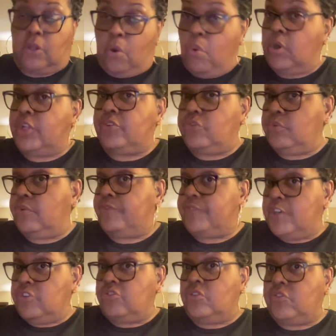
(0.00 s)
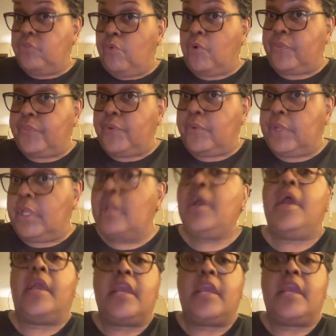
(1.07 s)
according to Ephesians 4:30,